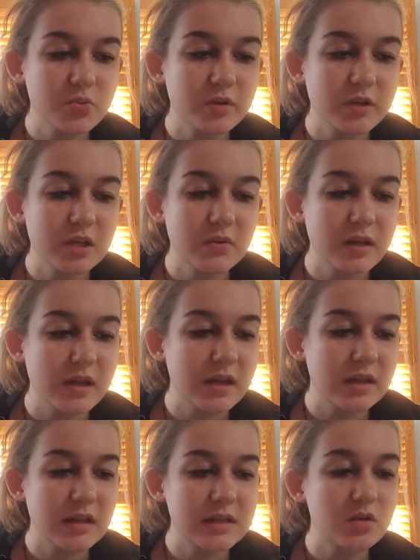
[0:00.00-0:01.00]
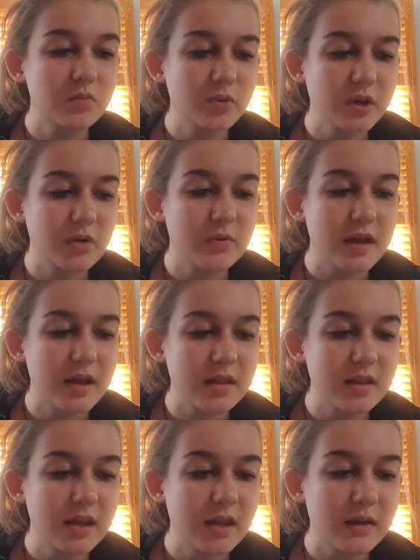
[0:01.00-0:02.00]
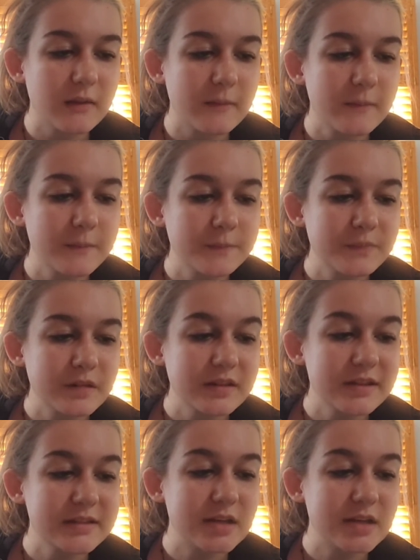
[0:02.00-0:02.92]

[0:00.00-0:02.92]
Really unique. They sold pretty quick, I think. This